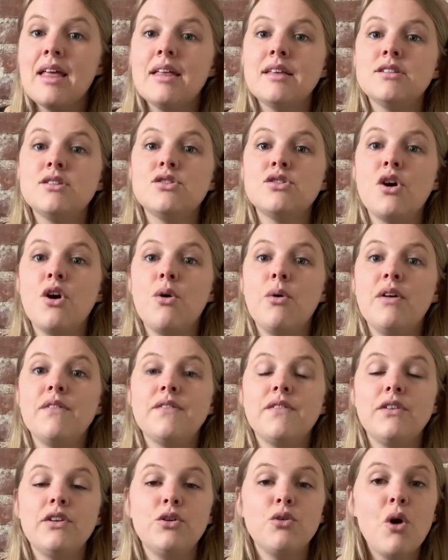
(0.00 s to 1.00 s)
So if
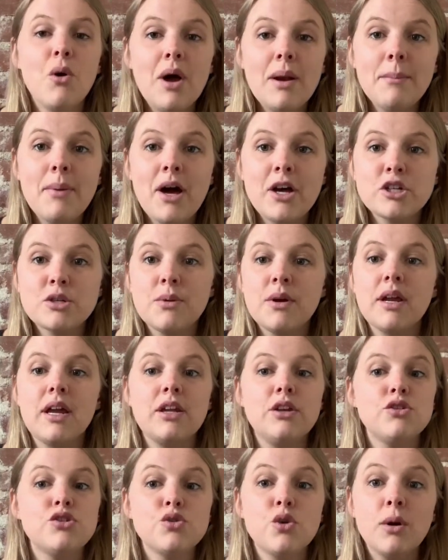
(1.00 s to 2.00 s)
you go on Poshmark
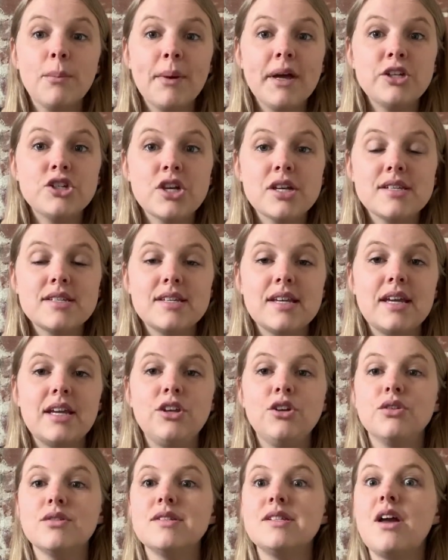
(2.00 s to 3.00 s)
and you sort by just in,
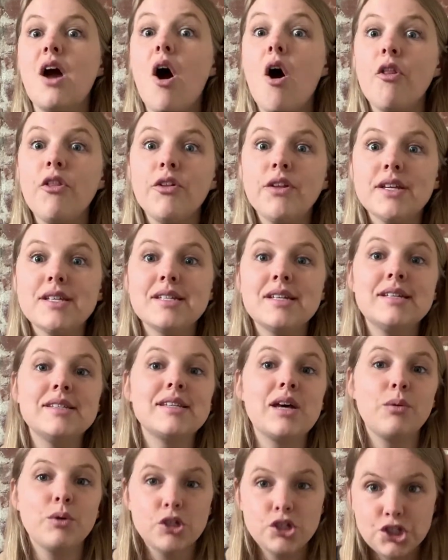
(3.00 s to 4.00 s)
you'll see all the listings
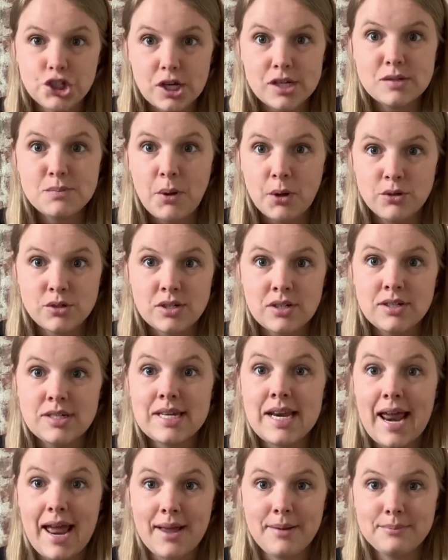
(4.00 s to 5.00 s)
that were just posted
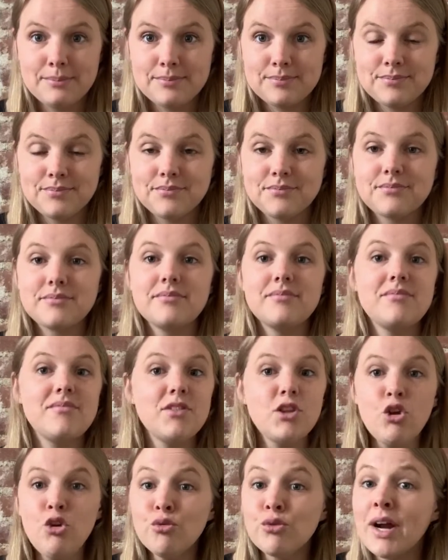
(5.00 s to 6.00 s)
today,
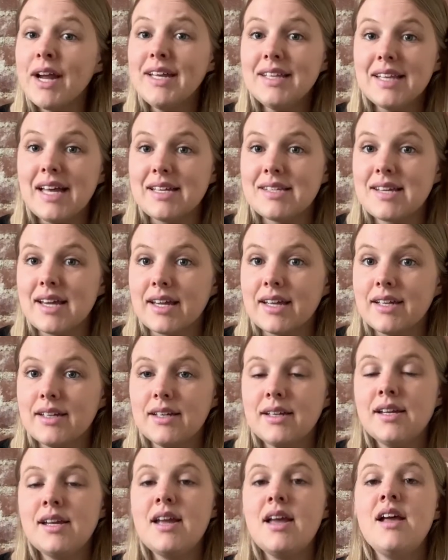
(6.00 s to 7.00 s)
right in that second.
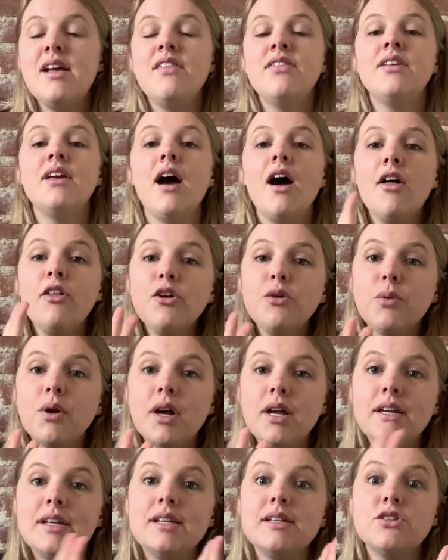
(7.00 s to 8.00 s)
The other
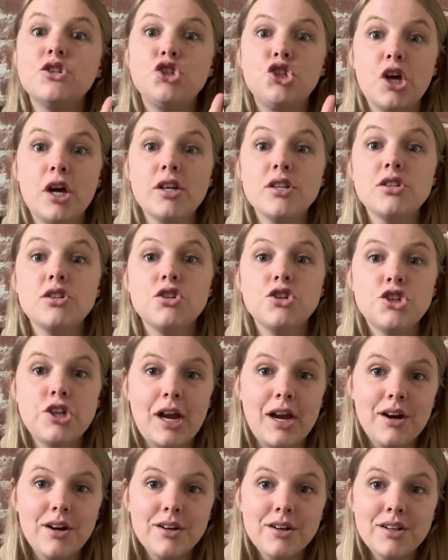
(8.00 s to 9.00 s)
one is just
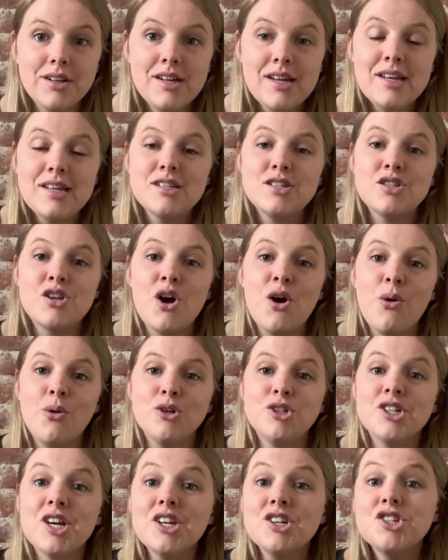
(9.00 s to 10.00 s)
shared. So
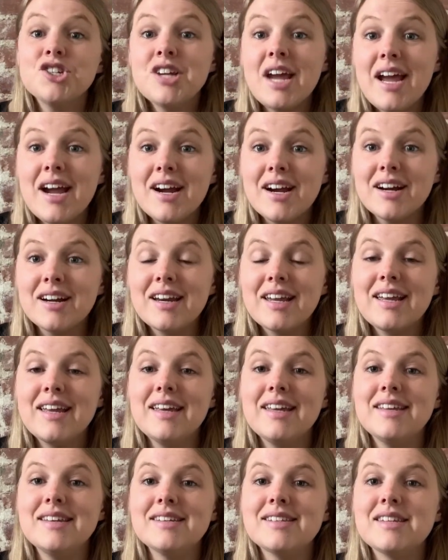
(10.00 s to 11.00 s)
just shared
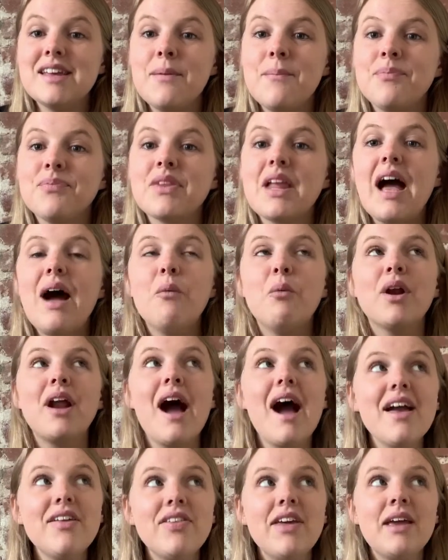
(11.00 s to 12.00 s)
is what
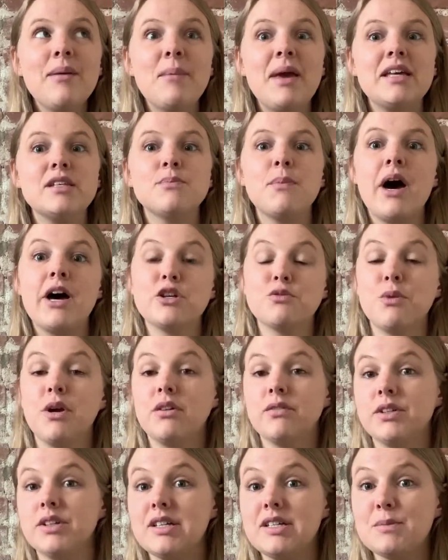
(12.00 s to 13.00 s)
I think makes Poshmark
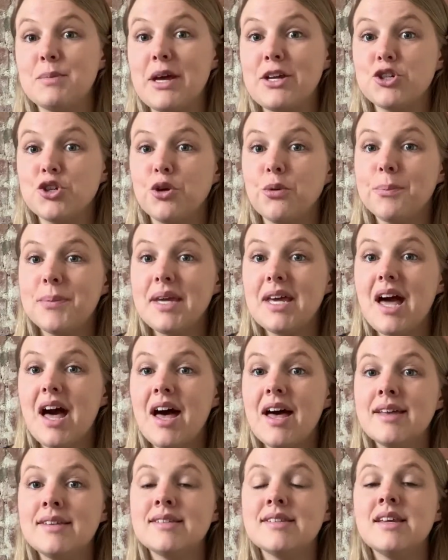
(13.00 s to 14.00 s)
really special
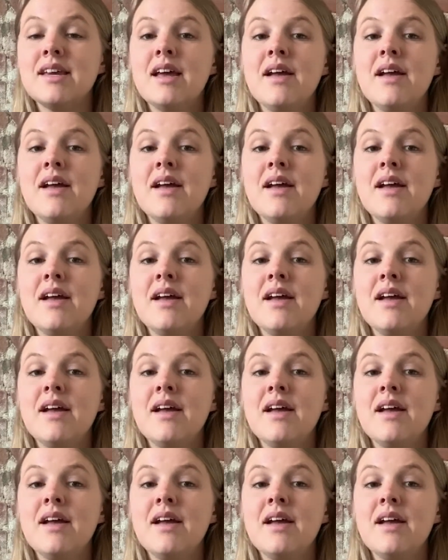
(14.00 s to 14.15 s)
because